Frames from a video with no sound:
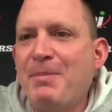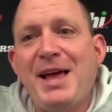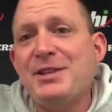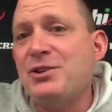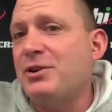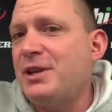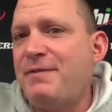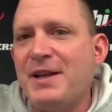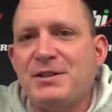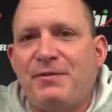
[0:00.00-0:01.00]
and, but that's our
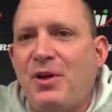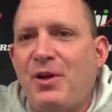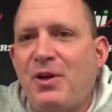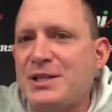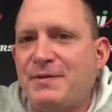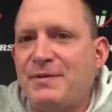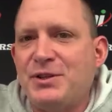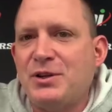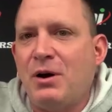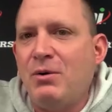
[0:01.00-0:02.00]
defensive
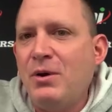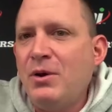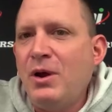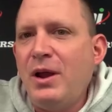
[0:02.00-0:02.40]
philosophy so